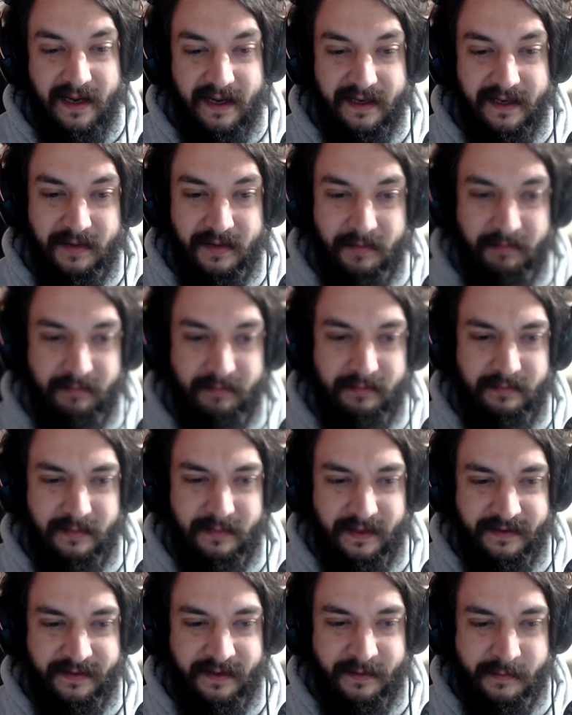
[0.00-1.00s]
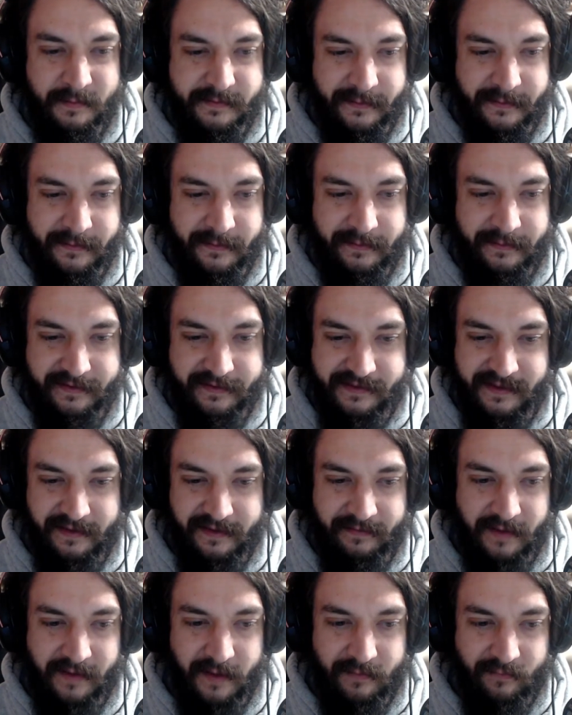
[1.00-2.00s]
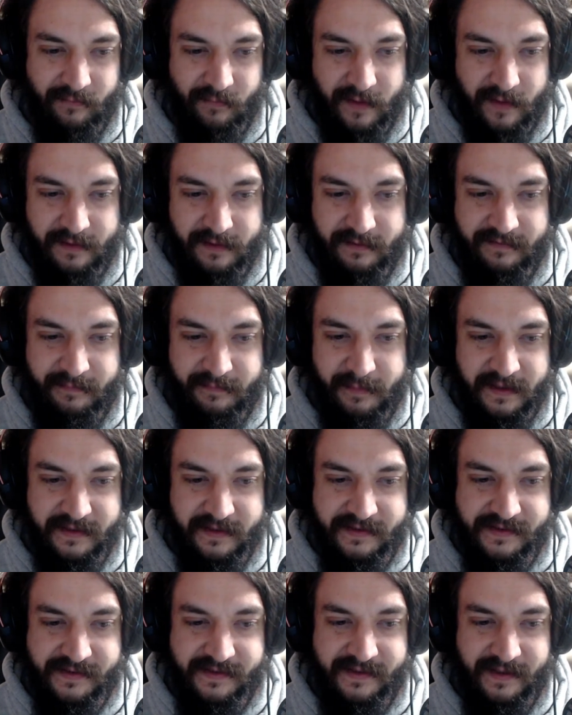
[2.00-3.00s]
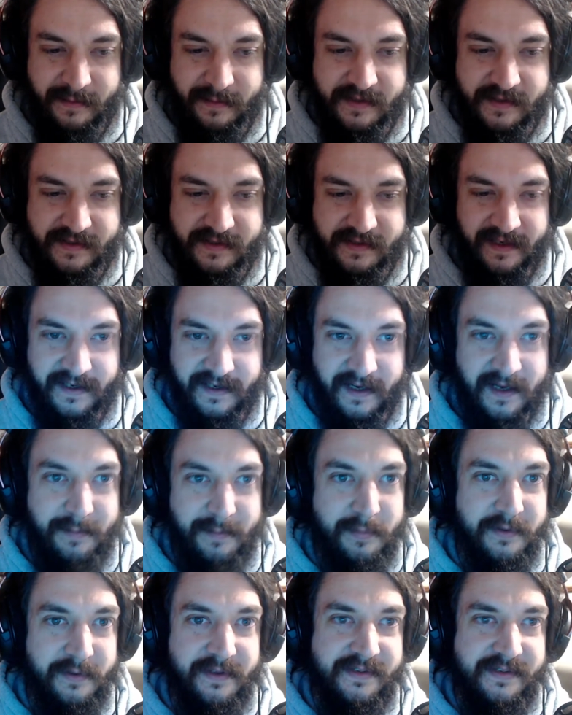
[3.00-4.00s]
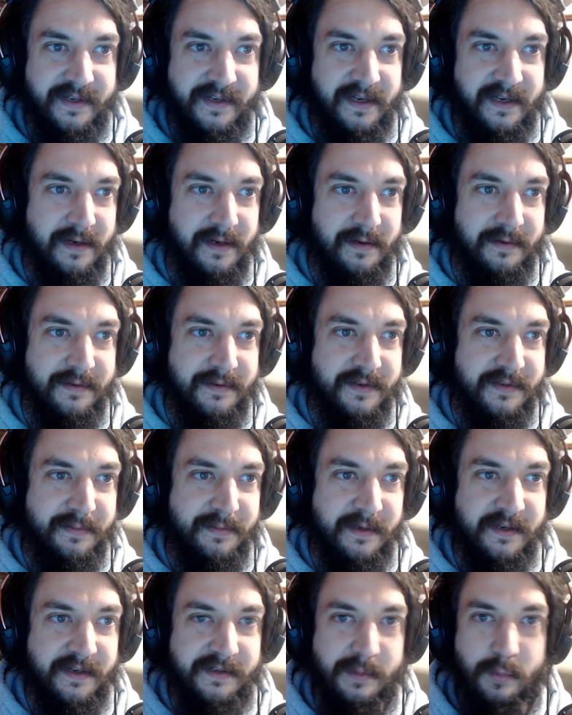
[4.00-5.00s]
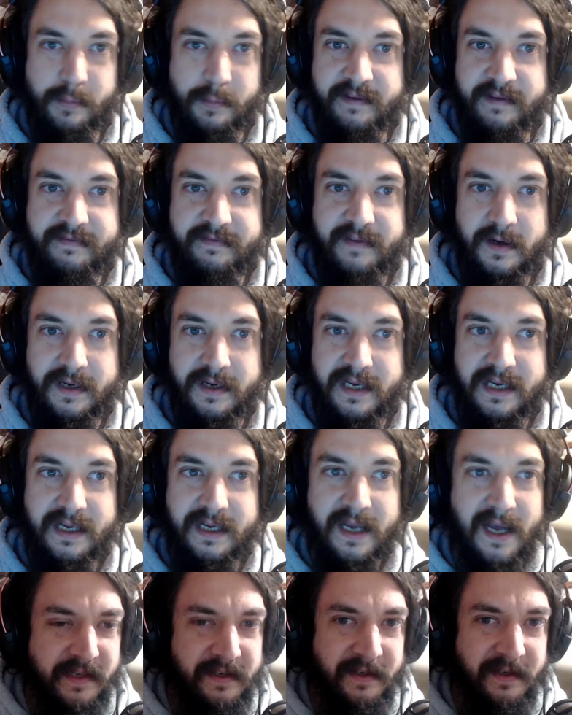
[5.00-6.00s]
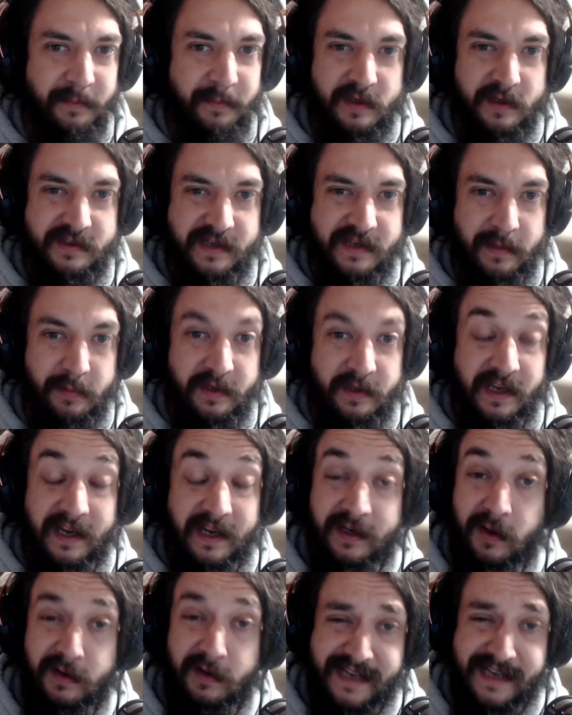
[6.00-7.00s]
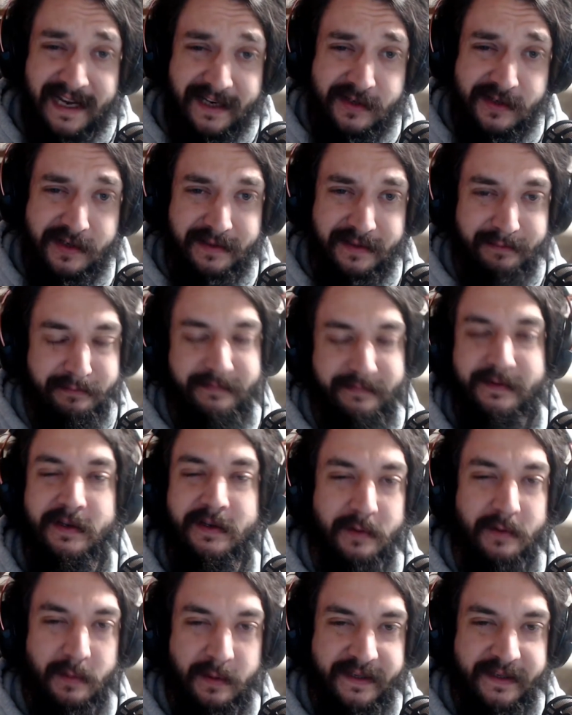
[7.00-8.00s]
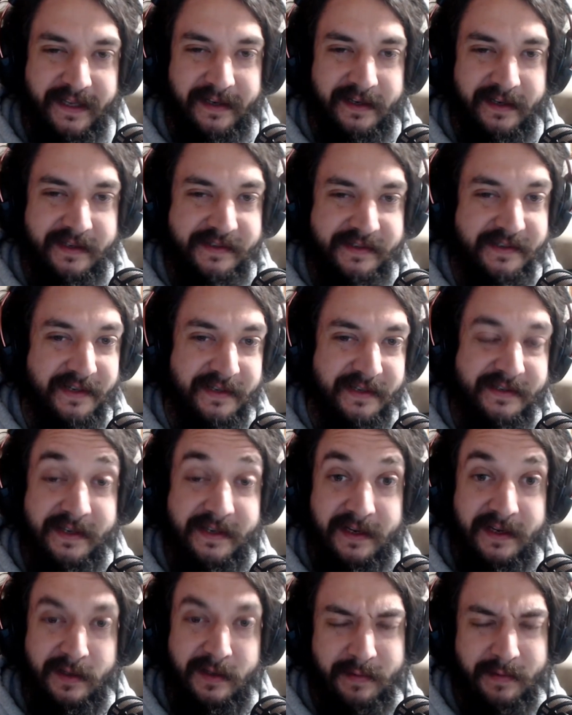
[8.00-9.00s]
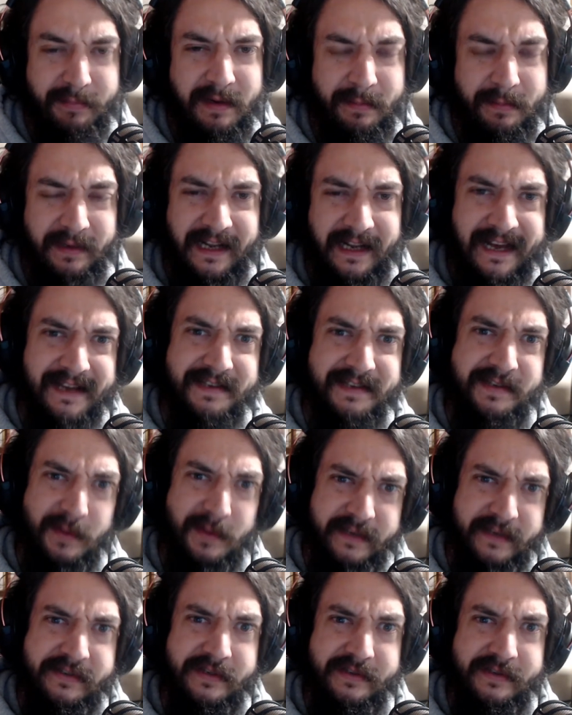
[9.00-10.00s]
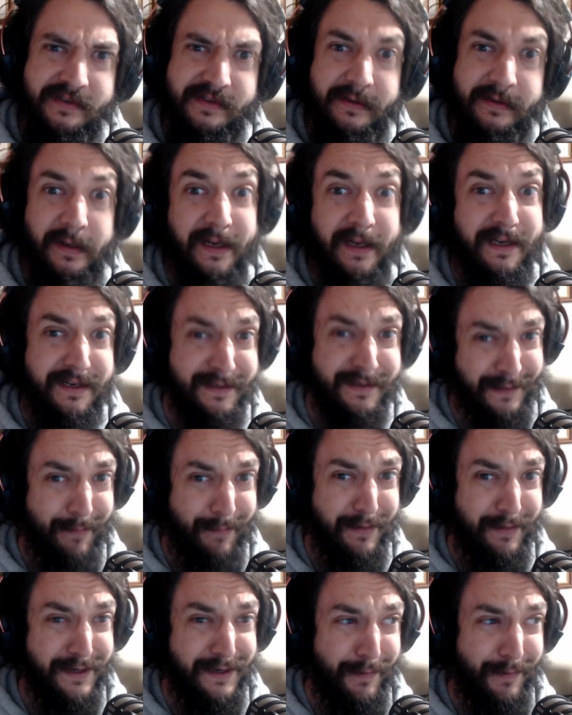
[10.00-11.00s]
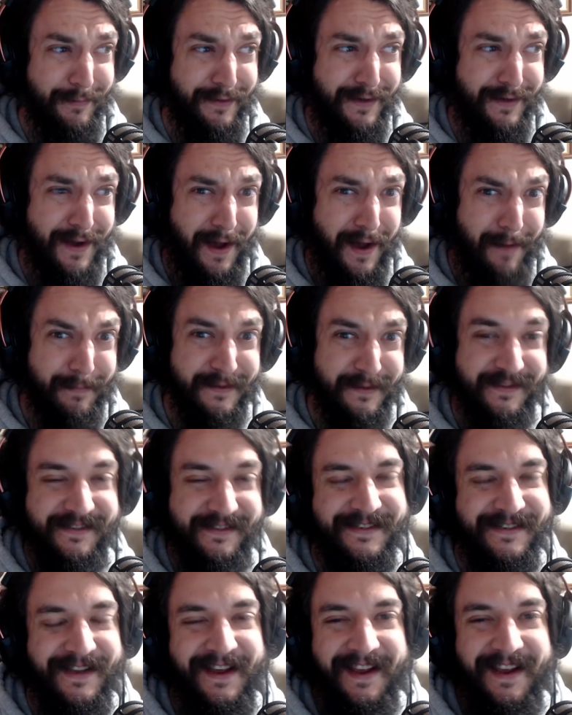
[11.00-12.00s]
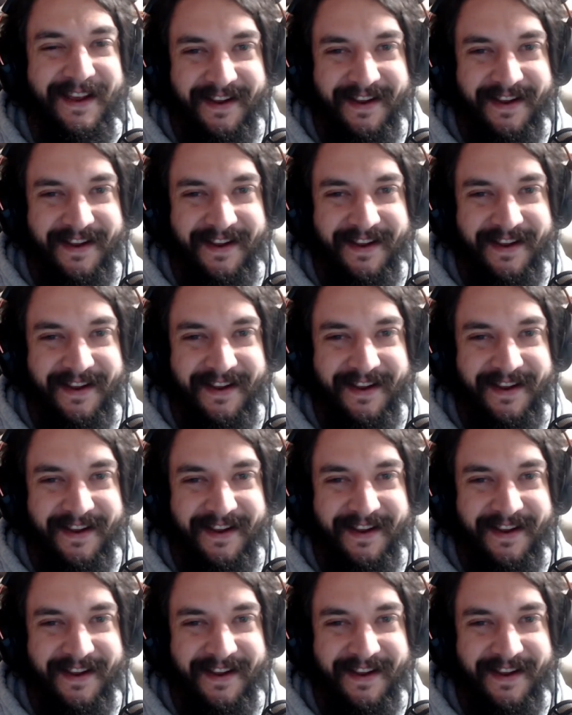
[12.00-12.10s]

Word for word: I think there's other things that I've gotten rid of because I was just like, I put this in here just because it would be funny. I've decided I'm going to start putting a call to action. If you don't know what that is, it's, you know, when people ask questions and they're like, let me know in the comments.